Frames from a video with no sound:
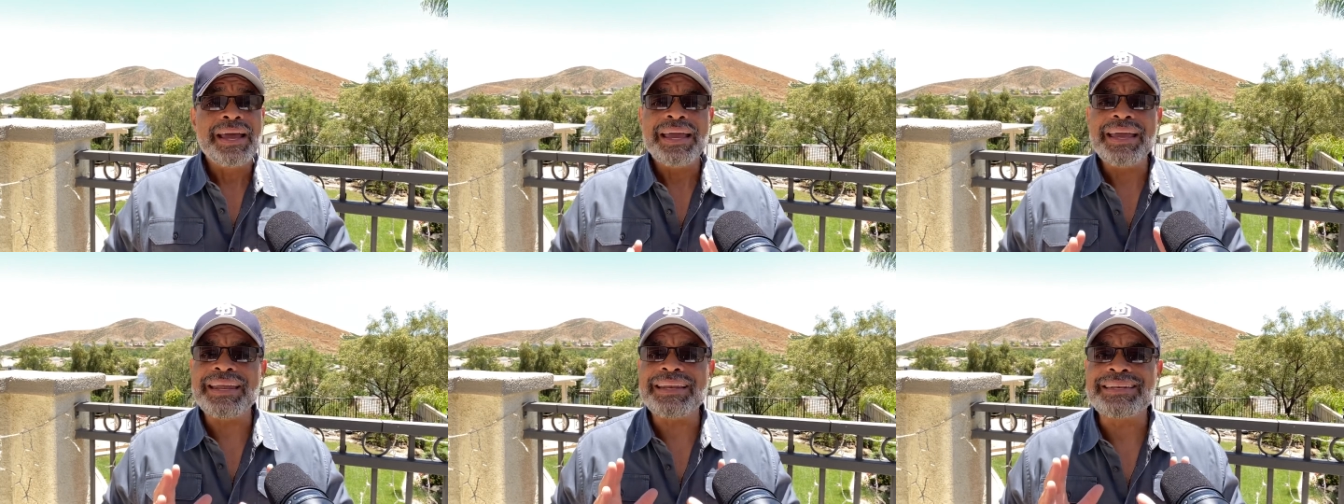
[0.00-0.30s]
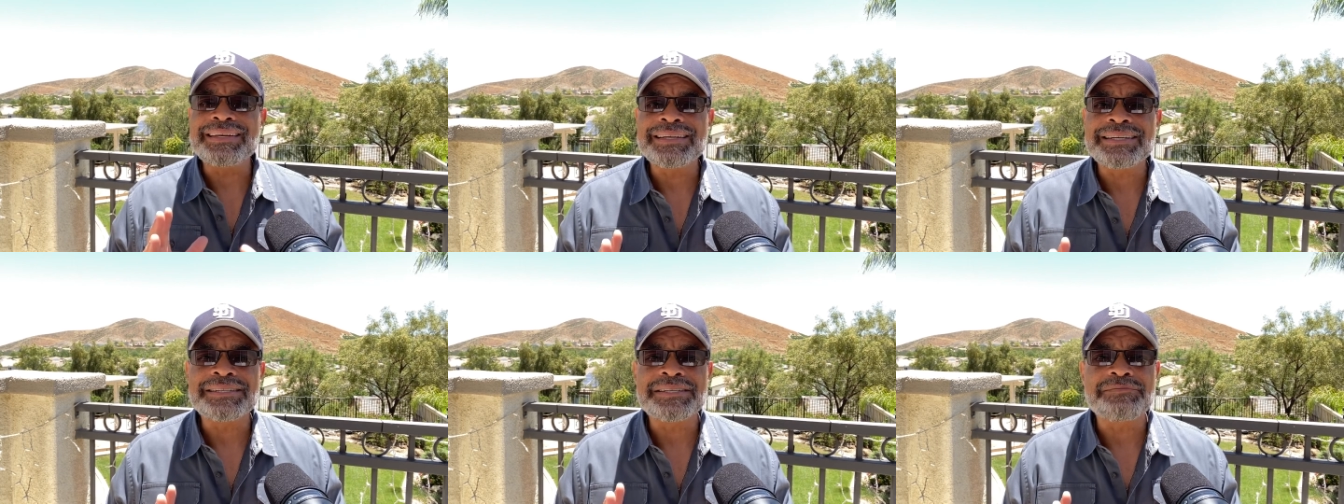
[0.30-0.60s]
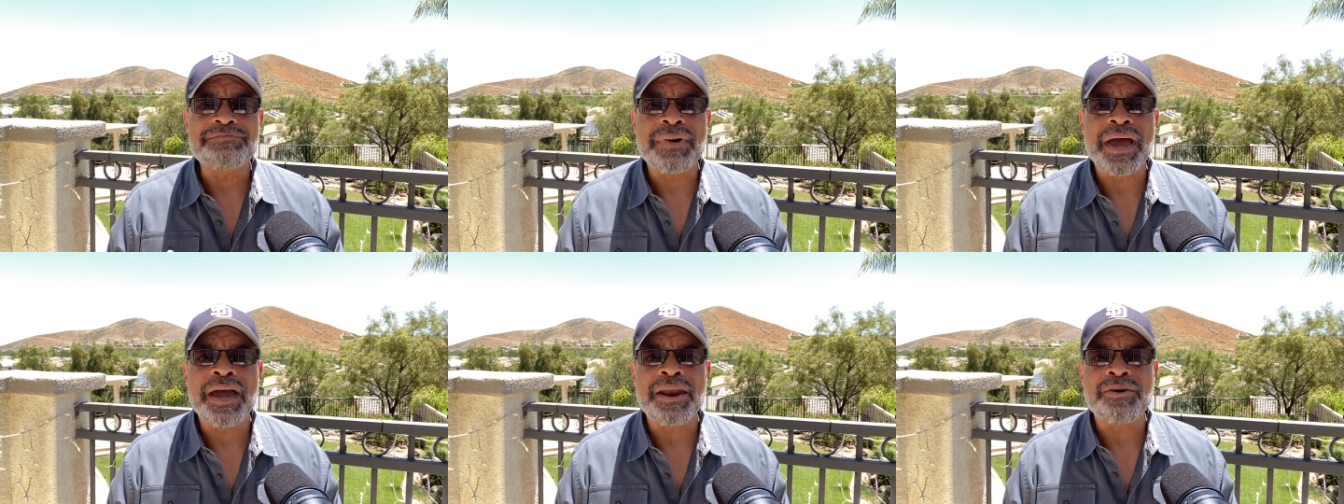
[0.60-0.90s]
It
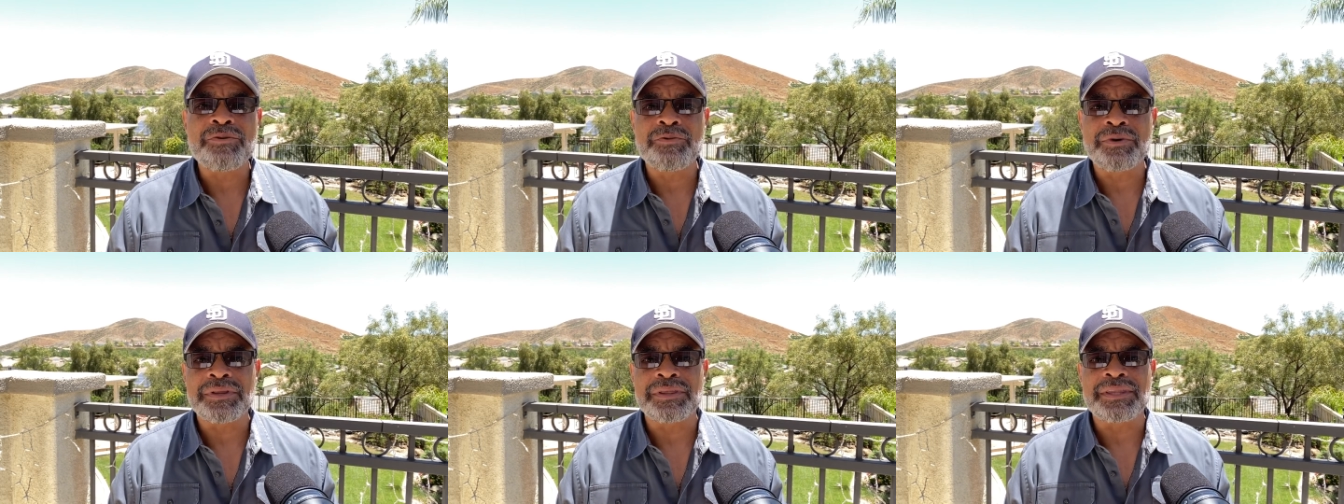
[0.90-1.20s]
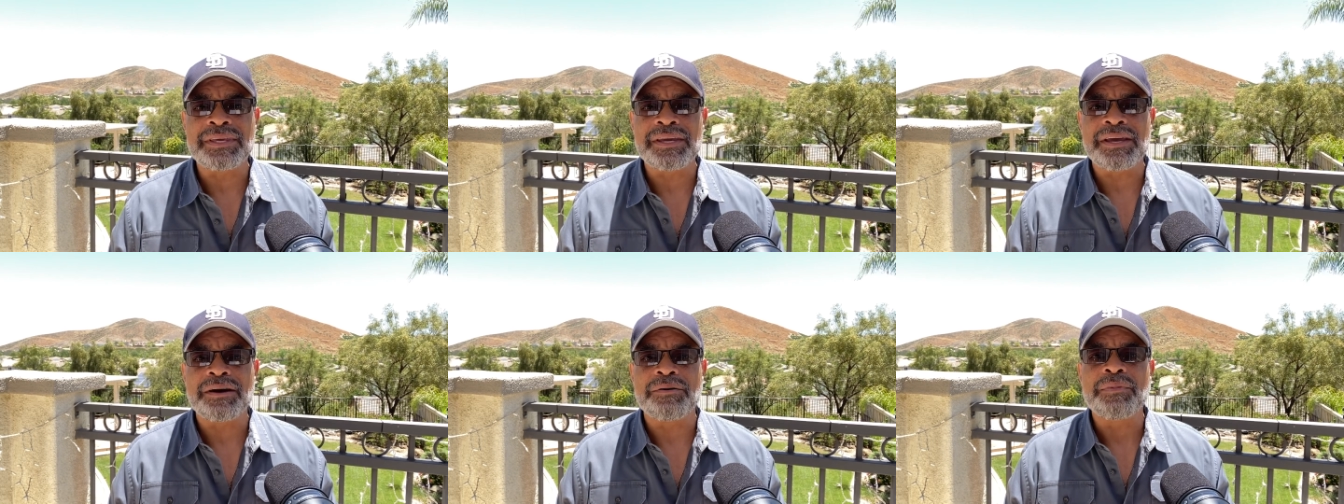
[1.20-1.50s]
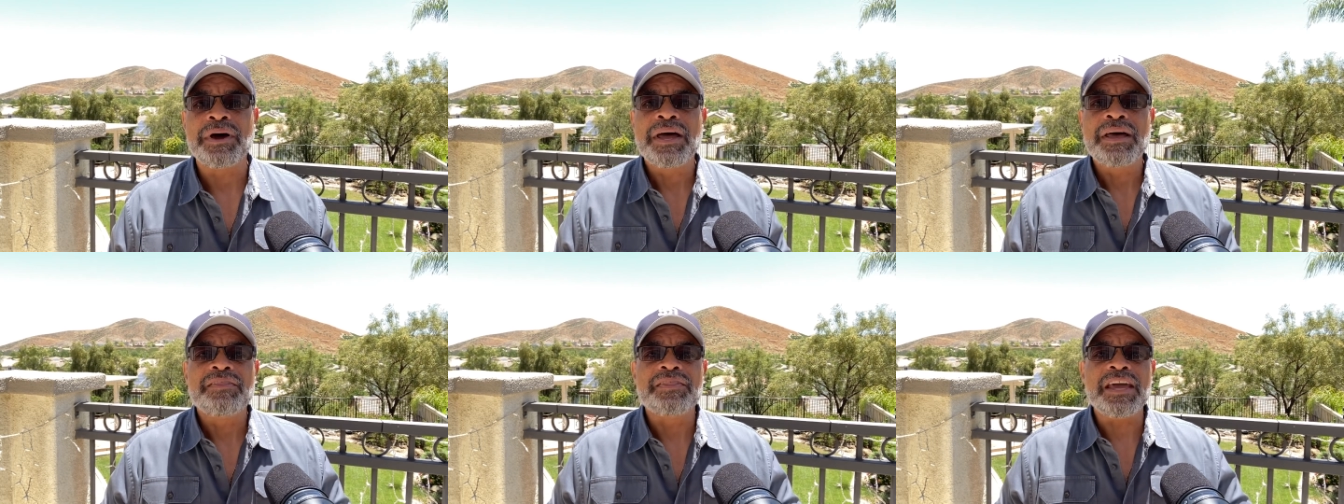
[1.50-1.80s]
doesn't matter with them.
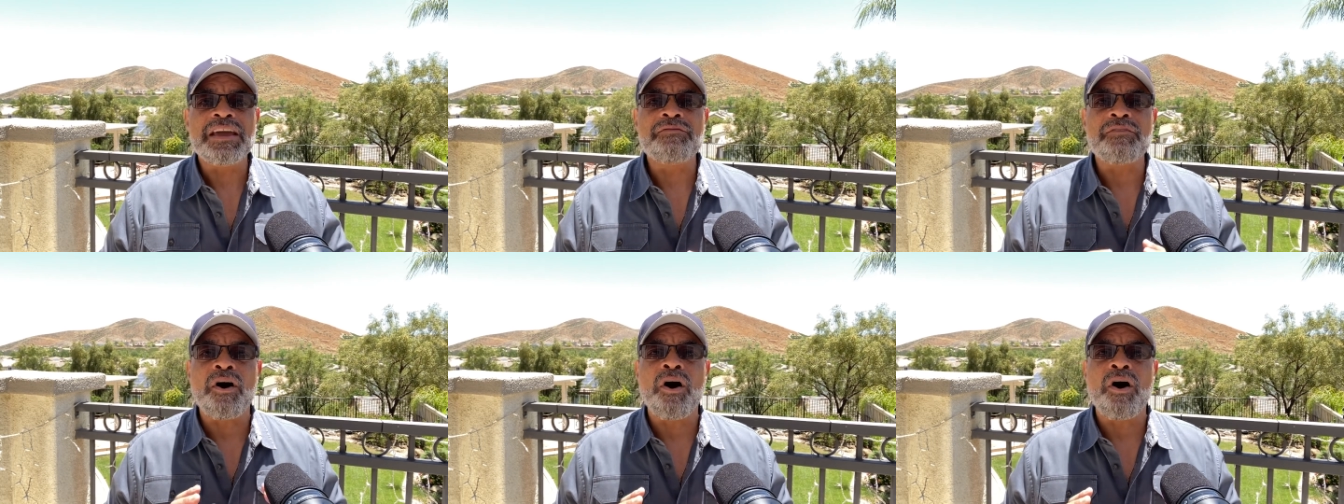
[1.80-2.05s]
They've